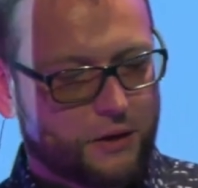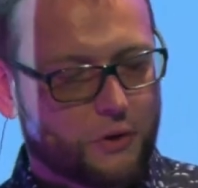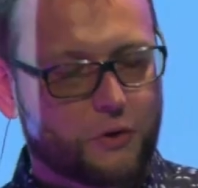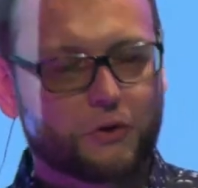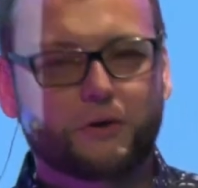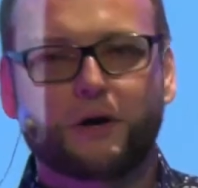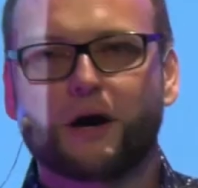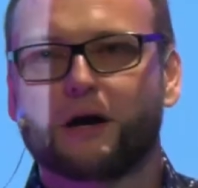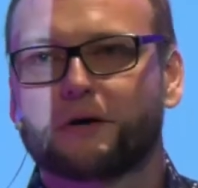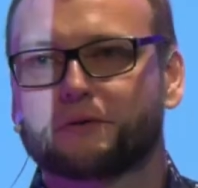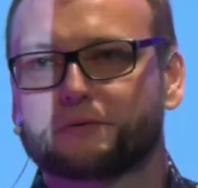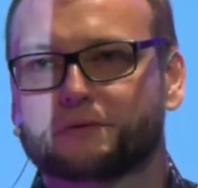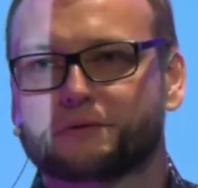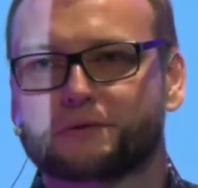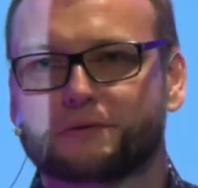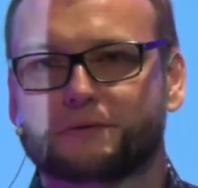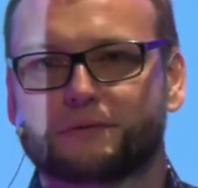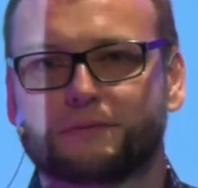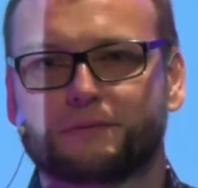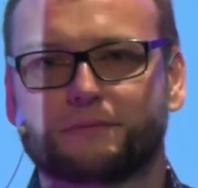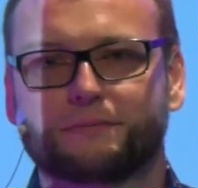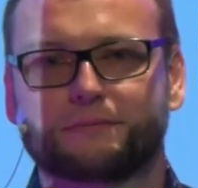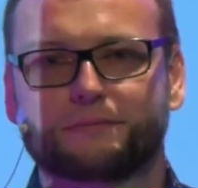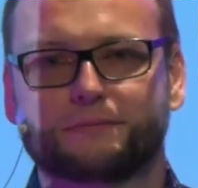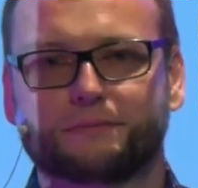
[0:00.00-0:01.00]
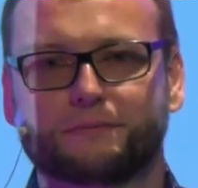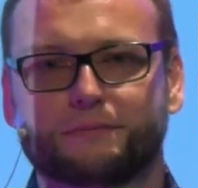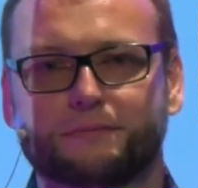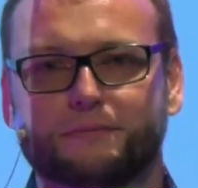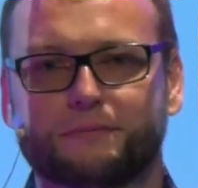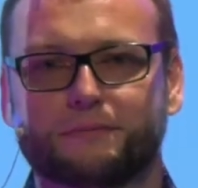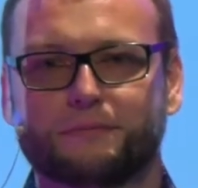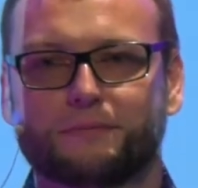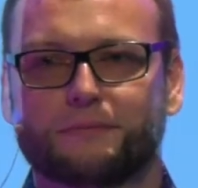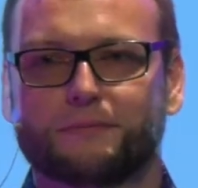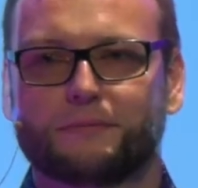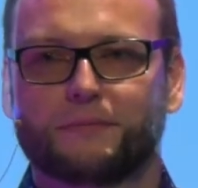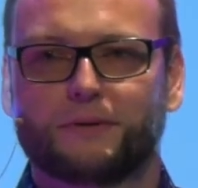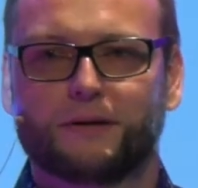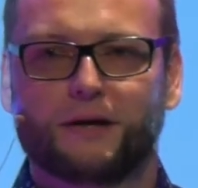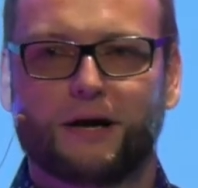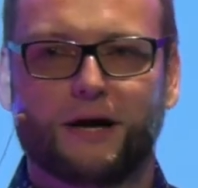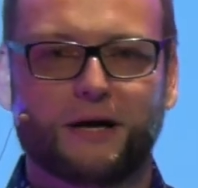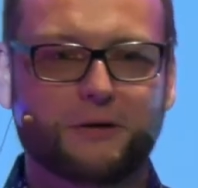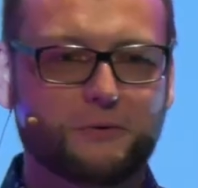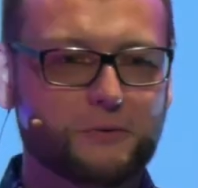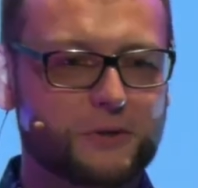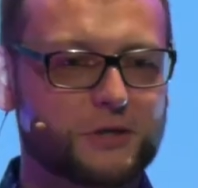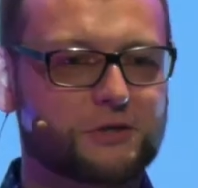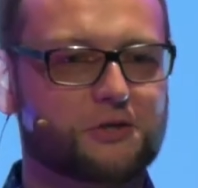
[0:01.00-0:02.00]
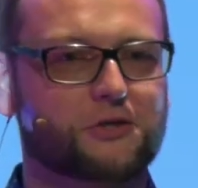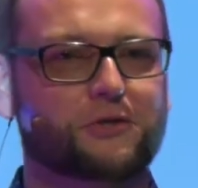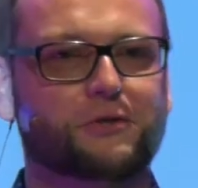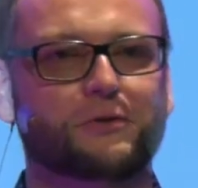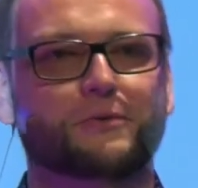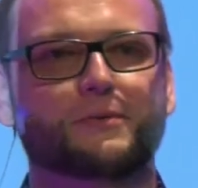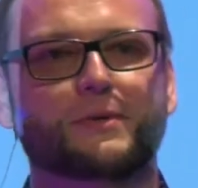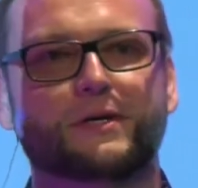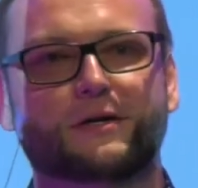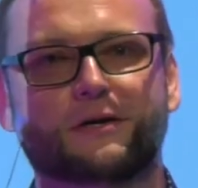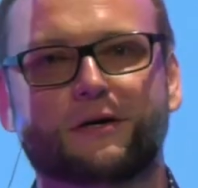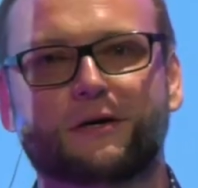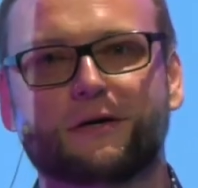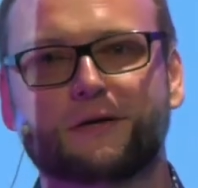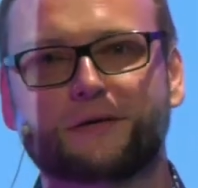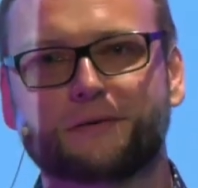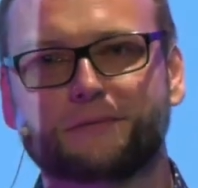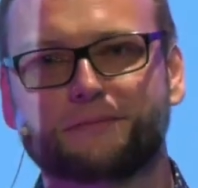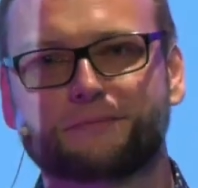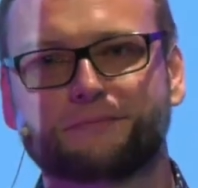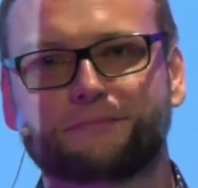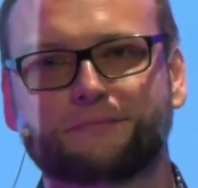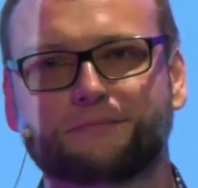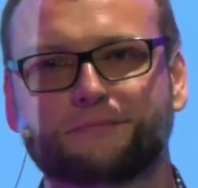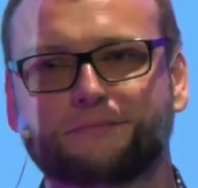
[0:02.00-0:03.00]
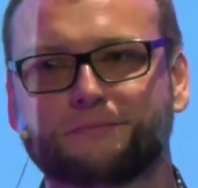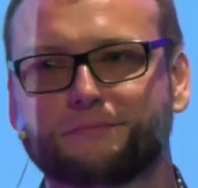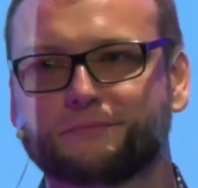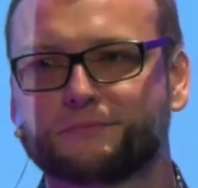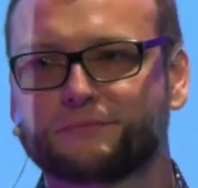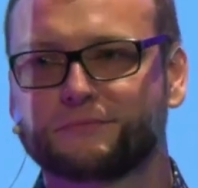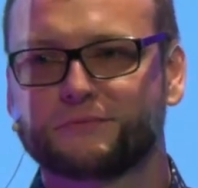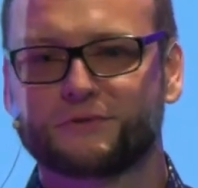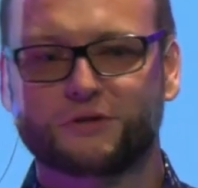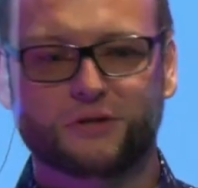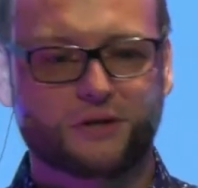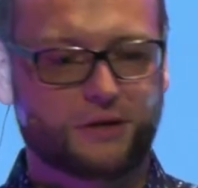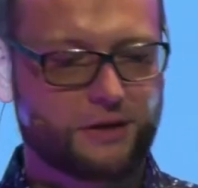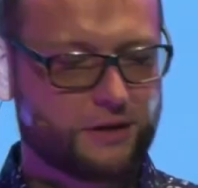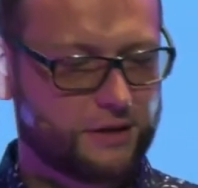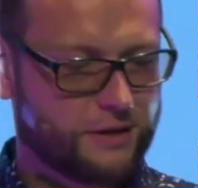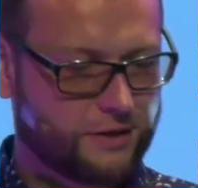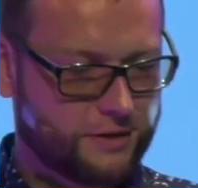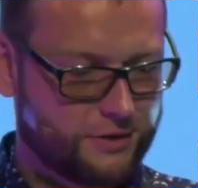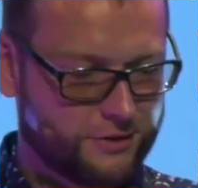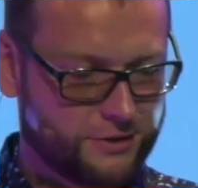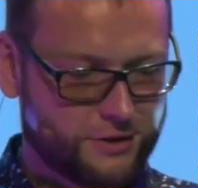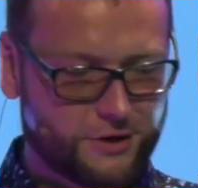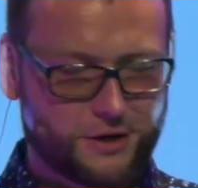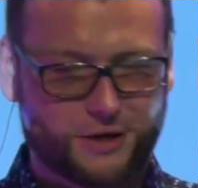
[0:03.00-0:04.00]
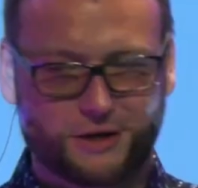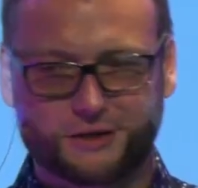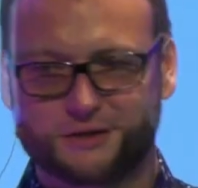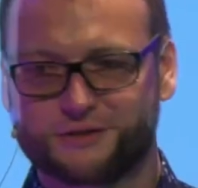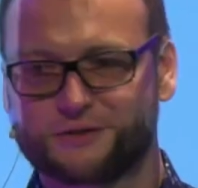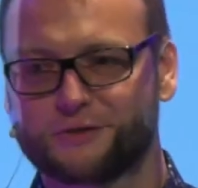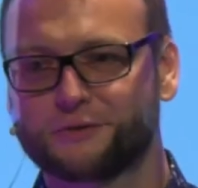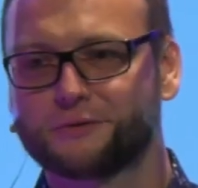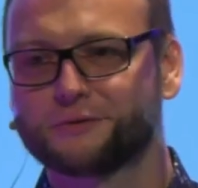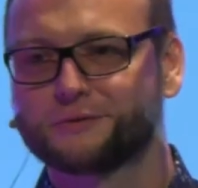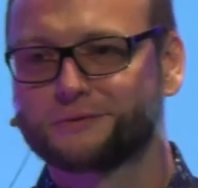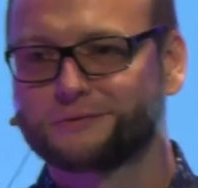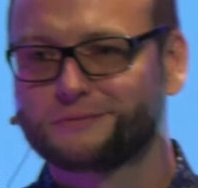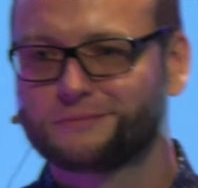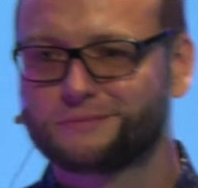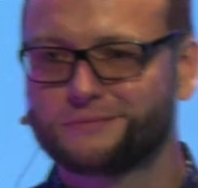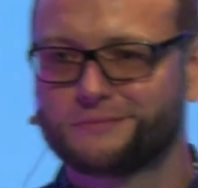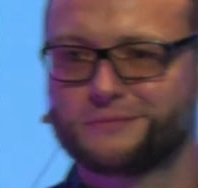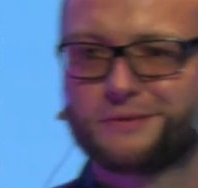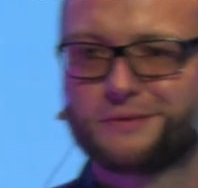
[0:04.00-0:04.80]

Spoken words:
who knows? I wish you were all there soon.